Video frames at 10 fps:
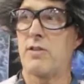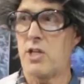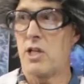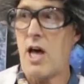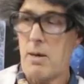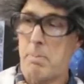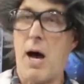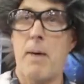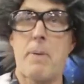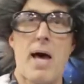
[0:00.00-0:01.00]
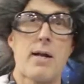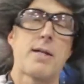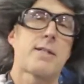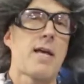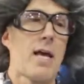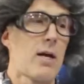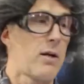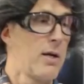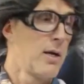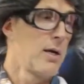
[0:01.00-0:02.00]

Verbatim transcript: gives you a lot of pop out of the tail,